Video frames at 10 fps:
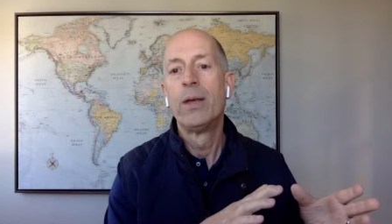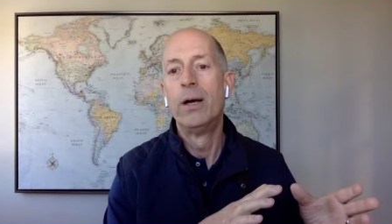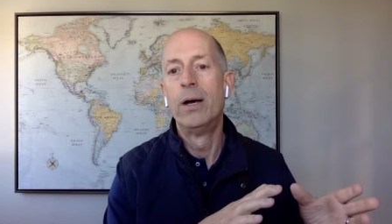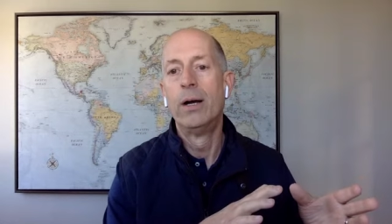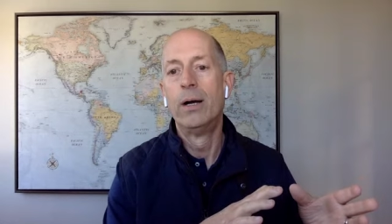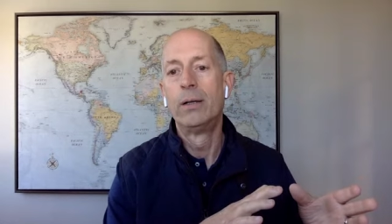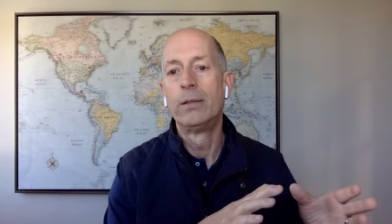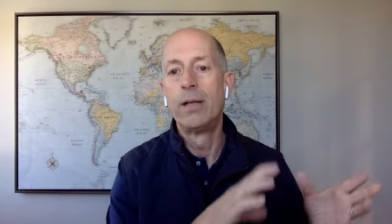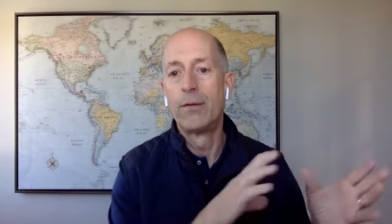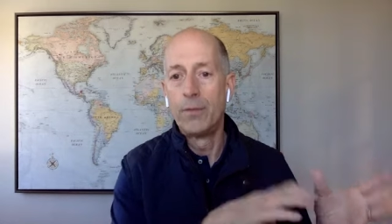uh,
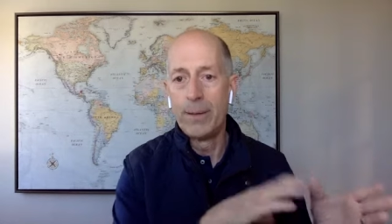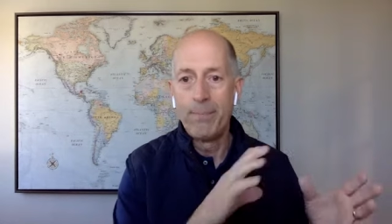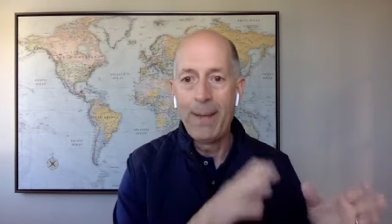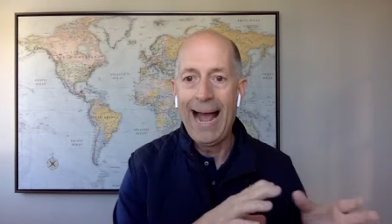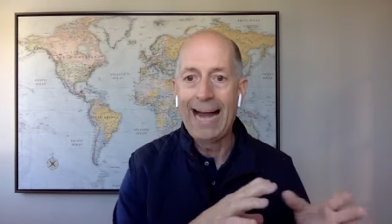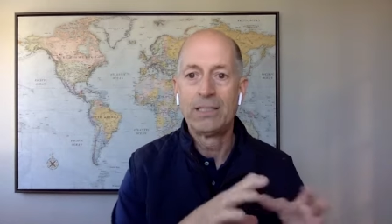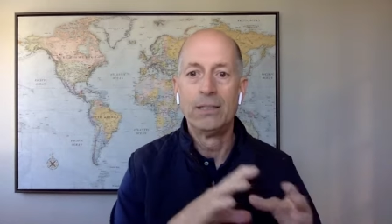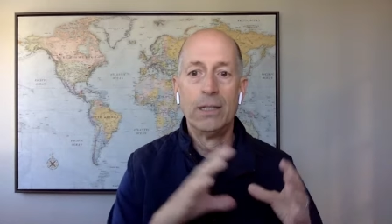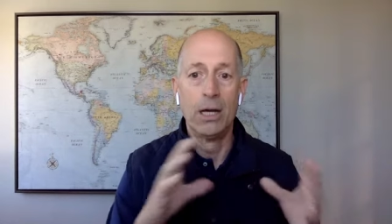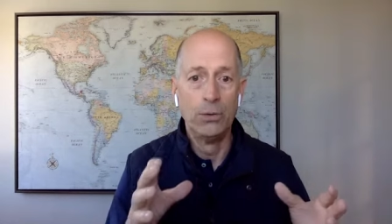government-backed
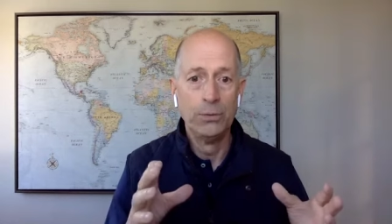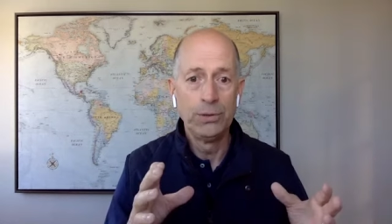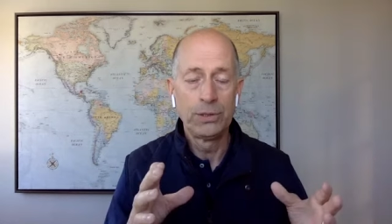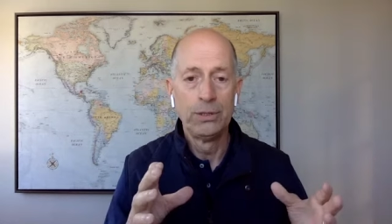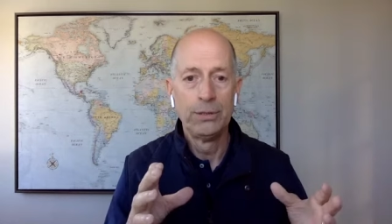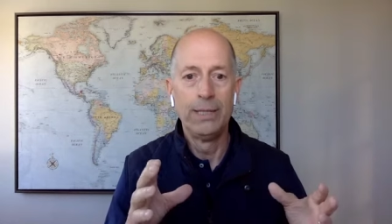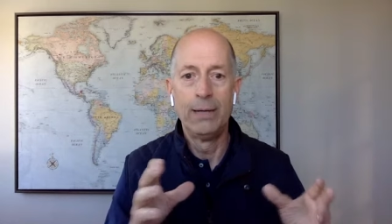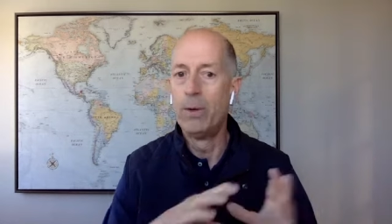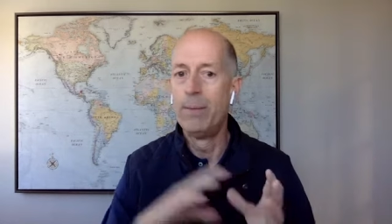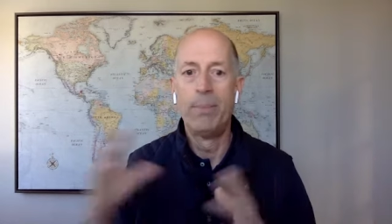loans
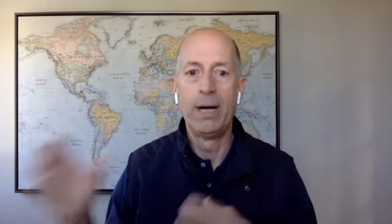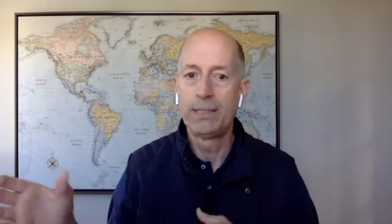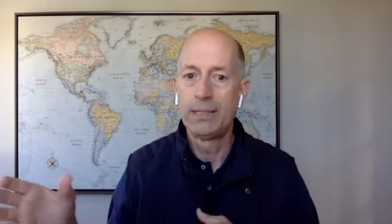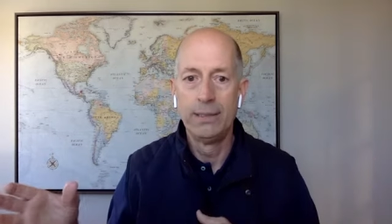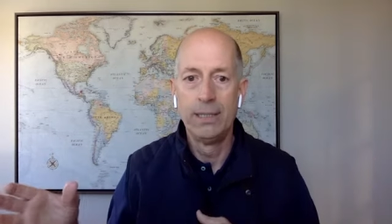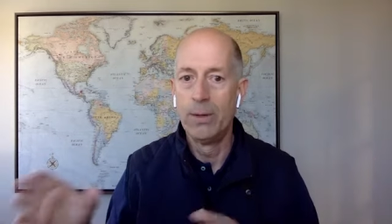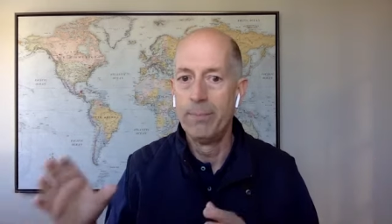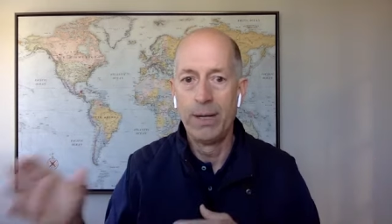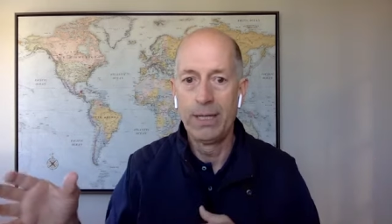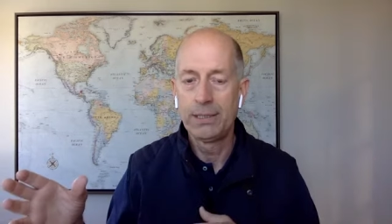that went bust, that
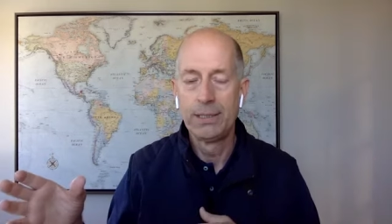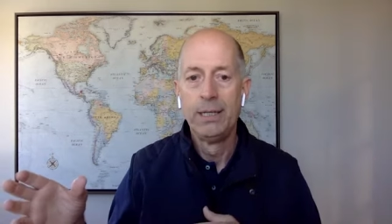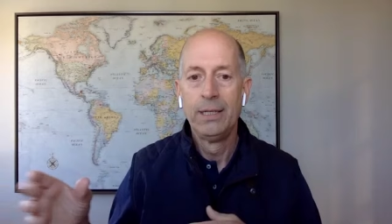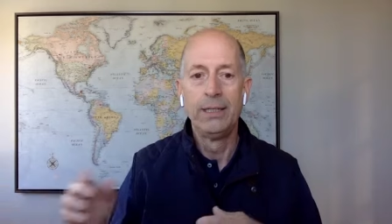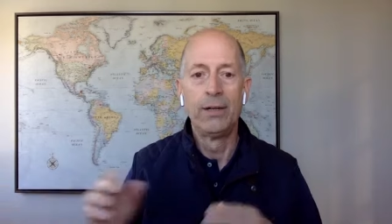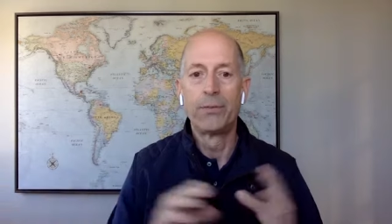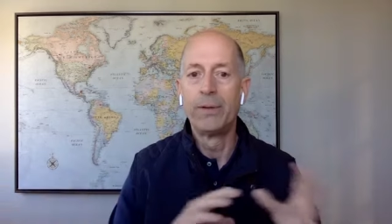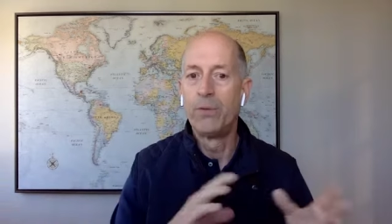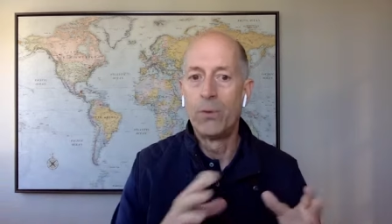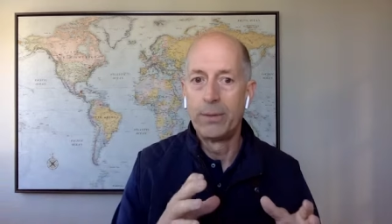went bust, you know,
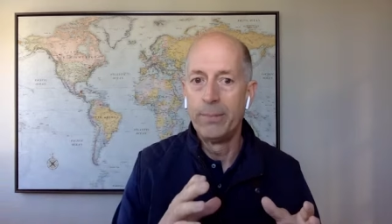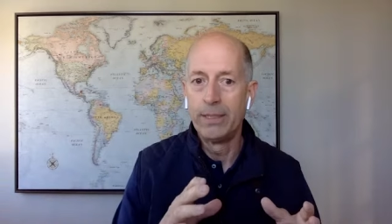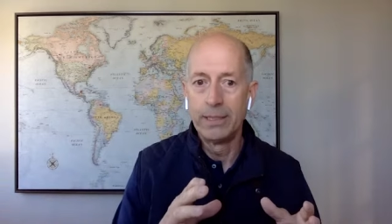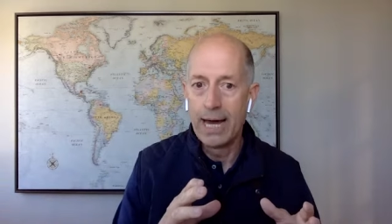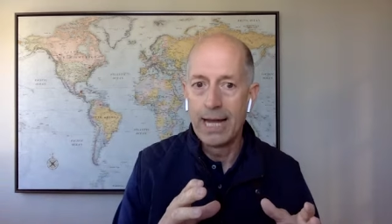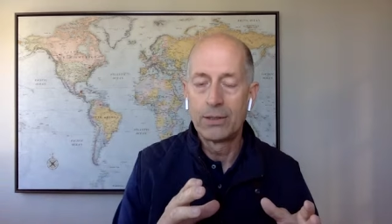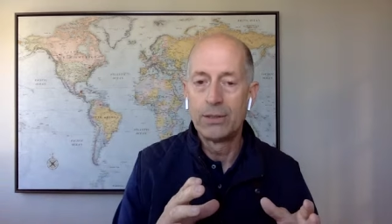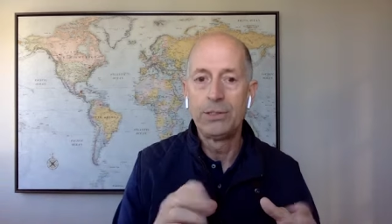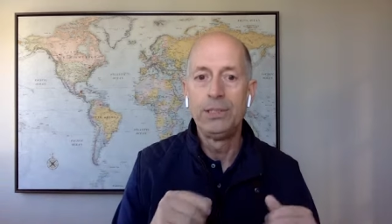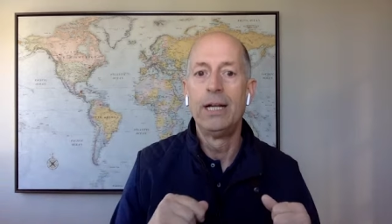three, four hundred million
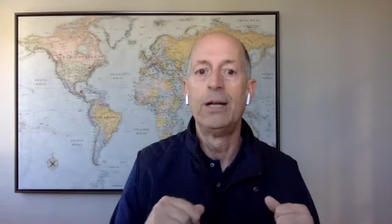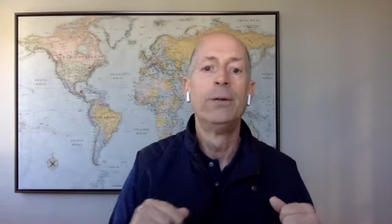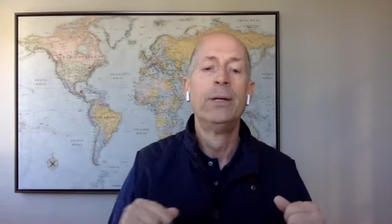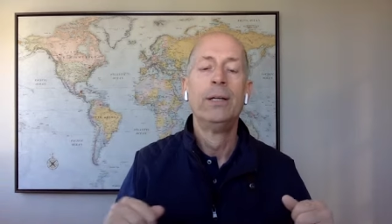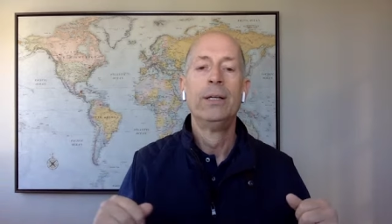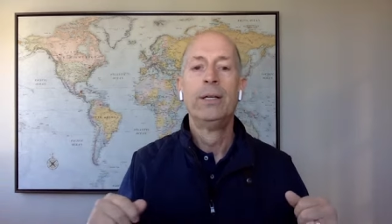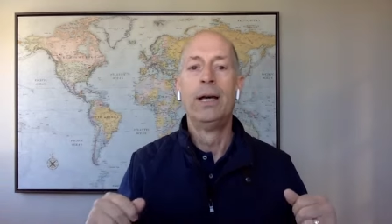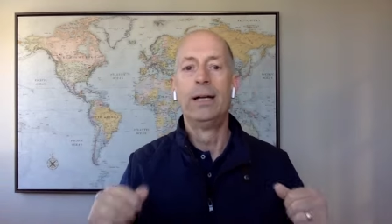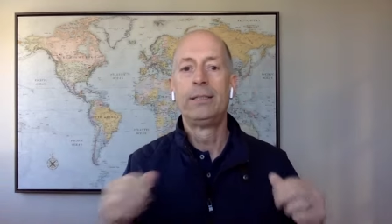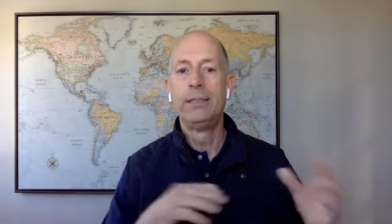dollars, you know,
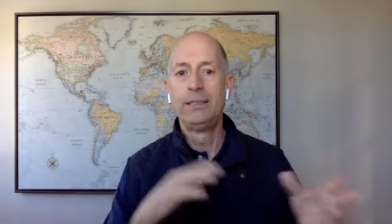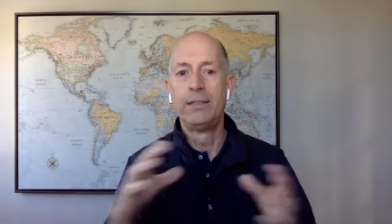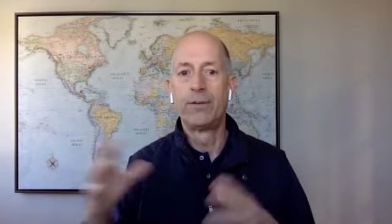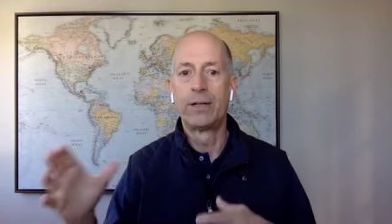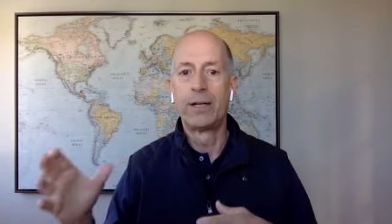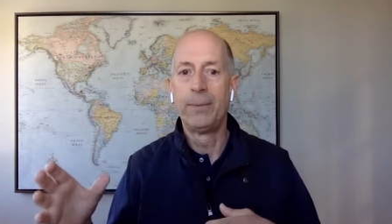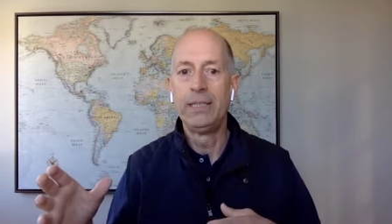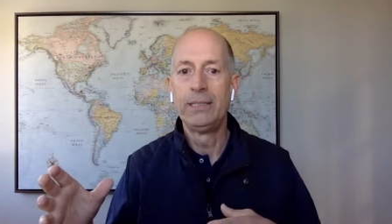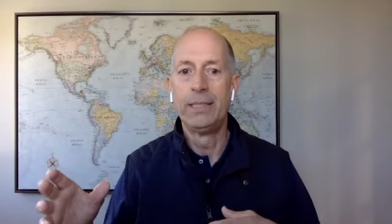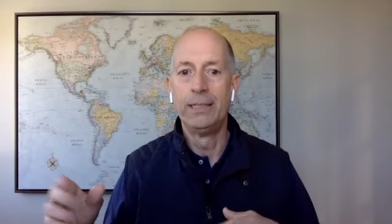uh, to these different
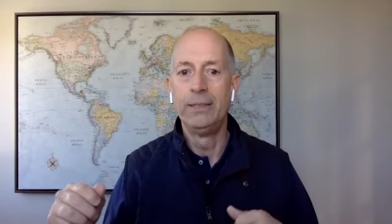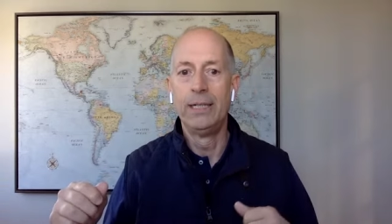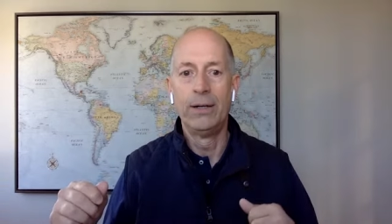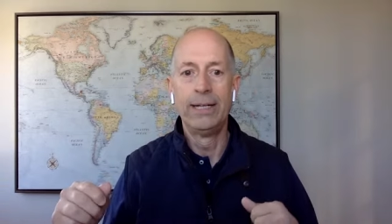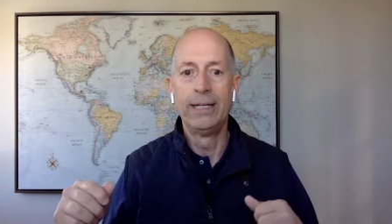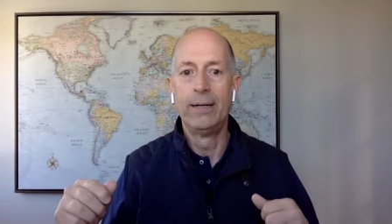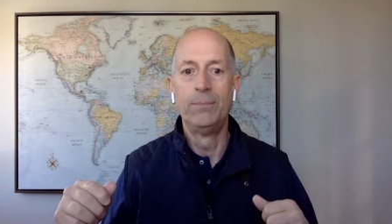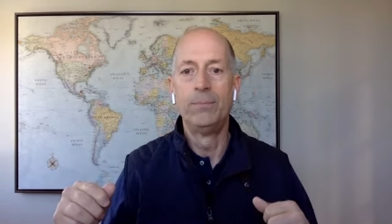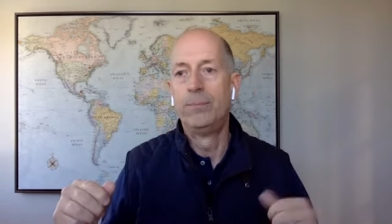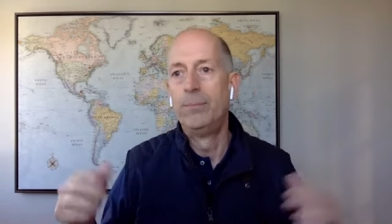companies that you know ended up
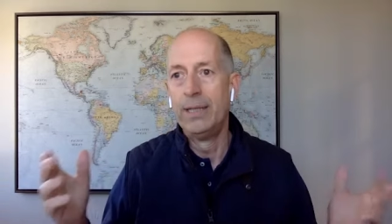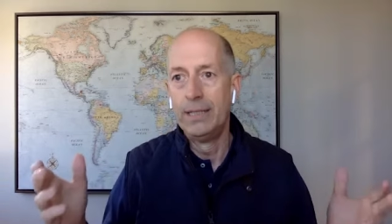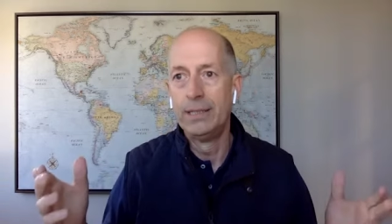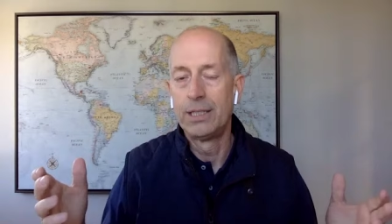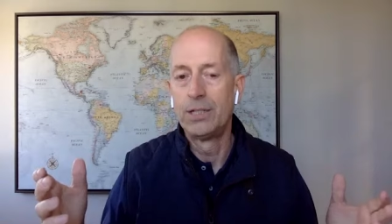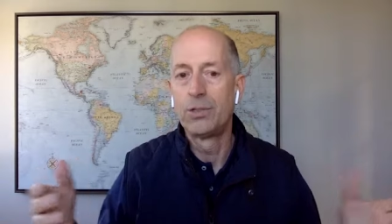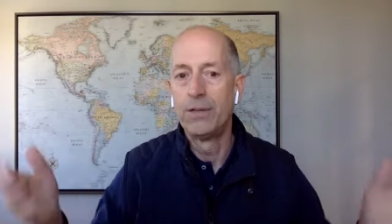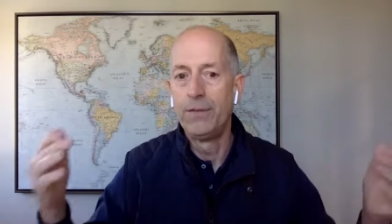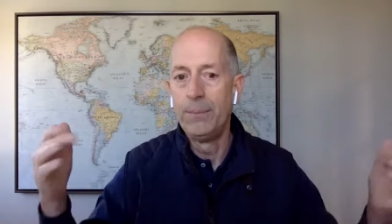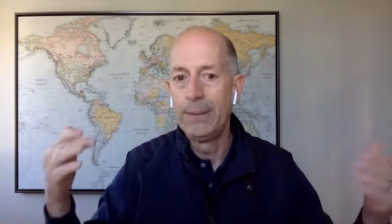essentially
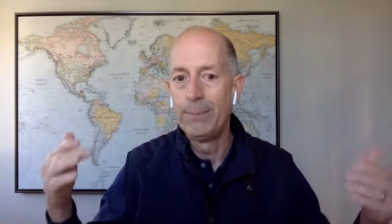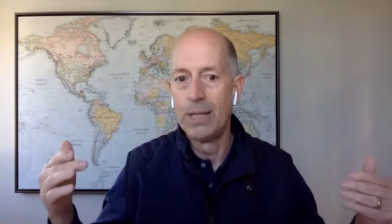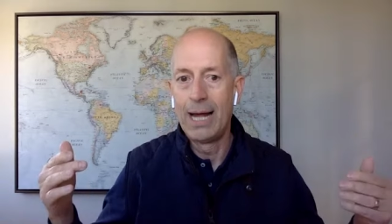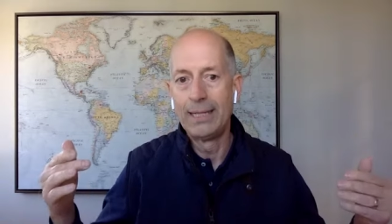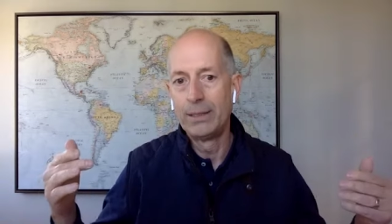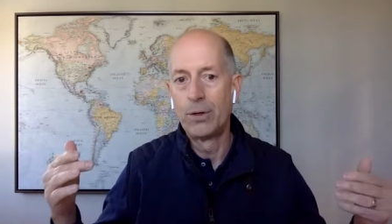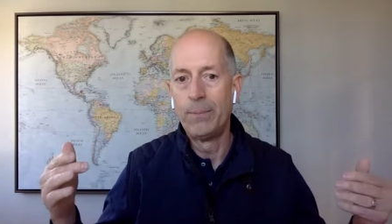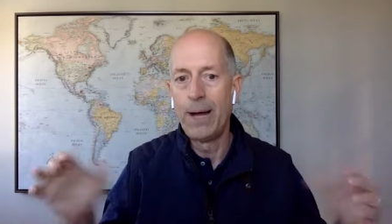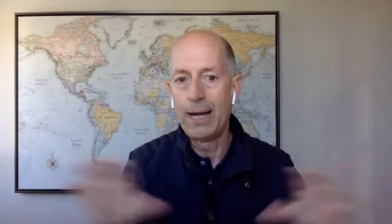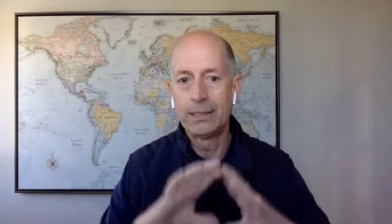a few people lining their own
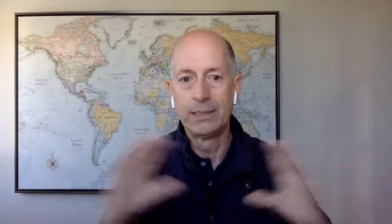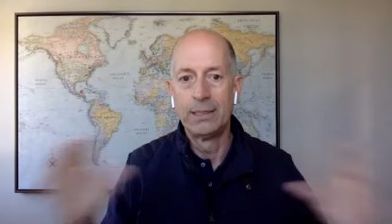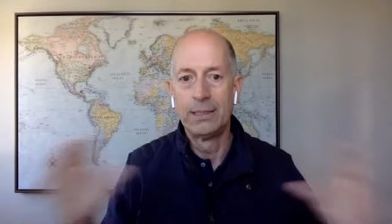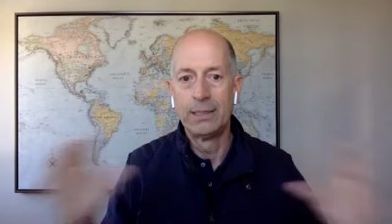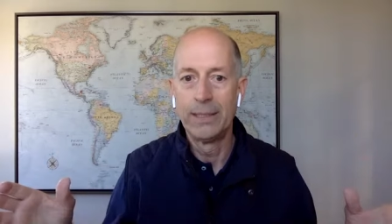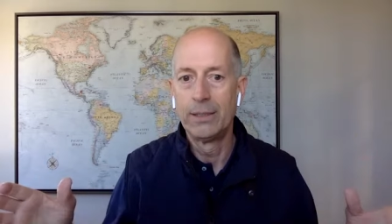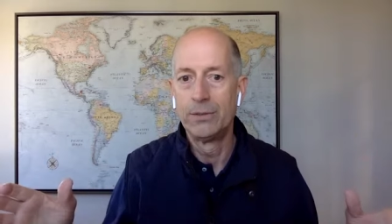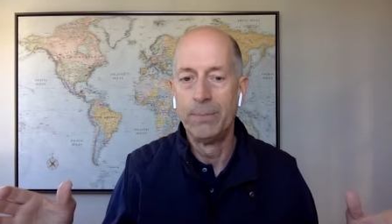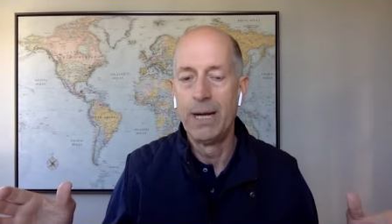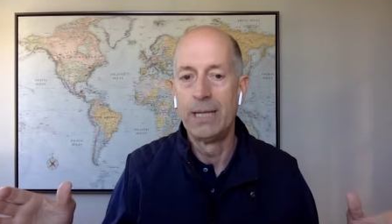pockets, and the company
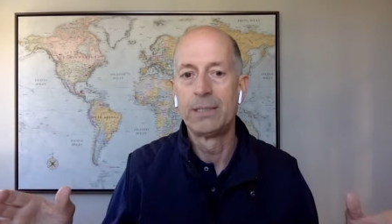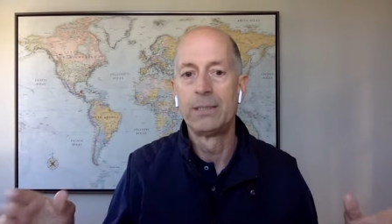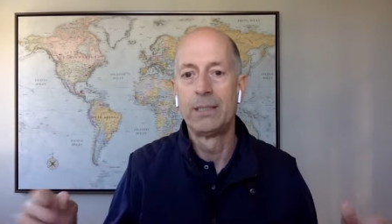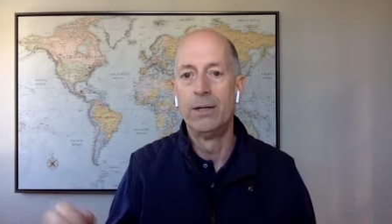goes bust. So.